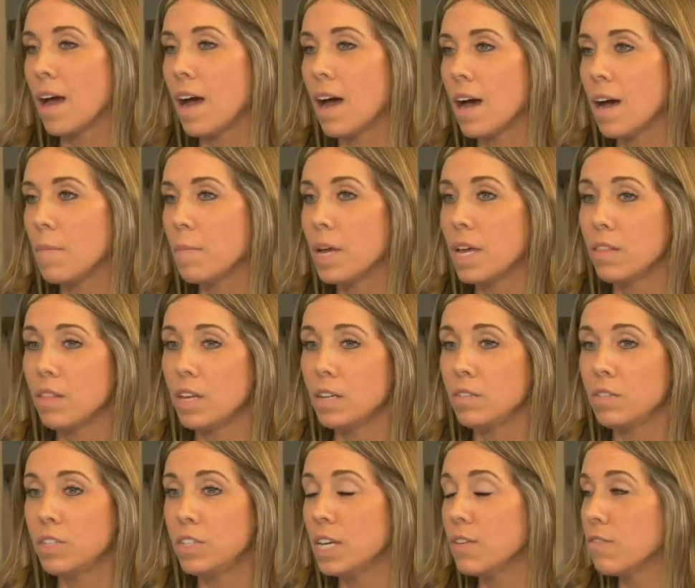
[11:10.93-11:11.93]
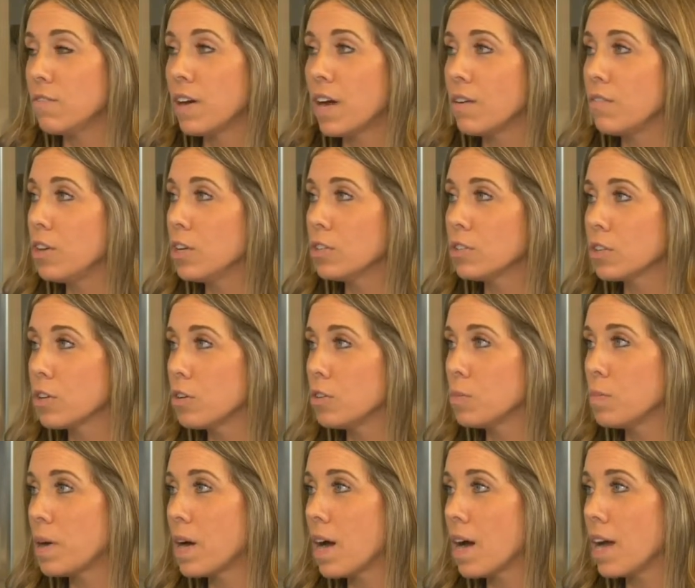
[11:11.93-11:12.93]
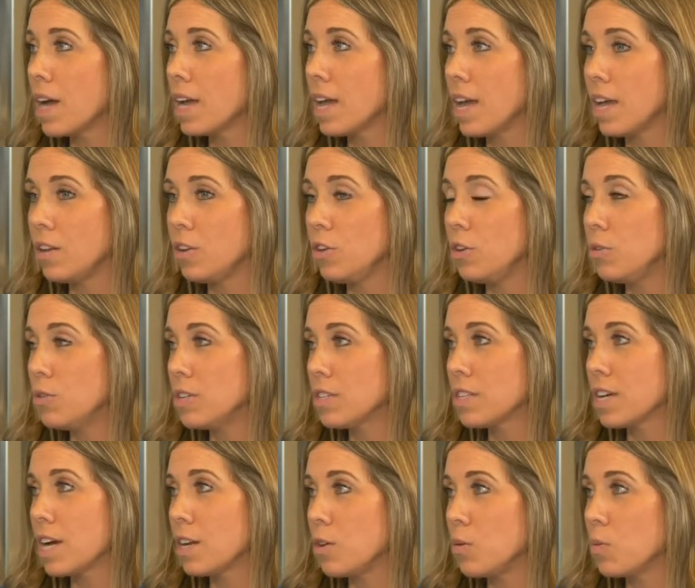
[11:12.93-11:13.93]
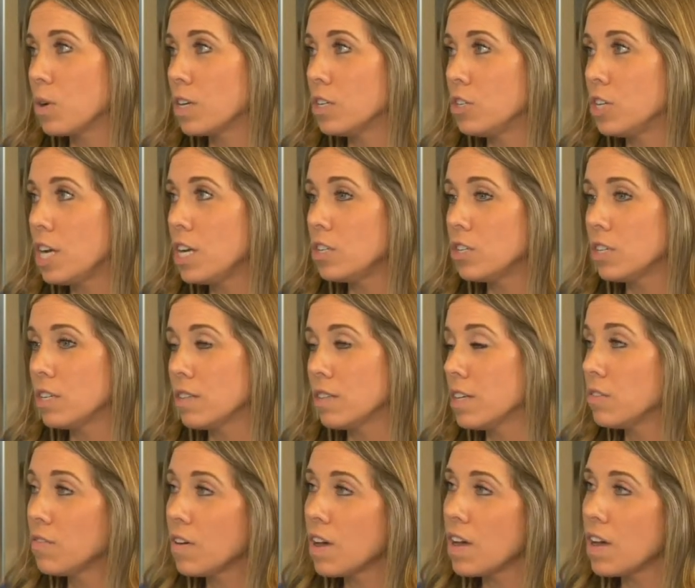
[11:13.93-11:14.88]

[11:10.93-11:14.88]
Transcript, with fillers: Um, and then five years goes by and you decide you want to change it, that's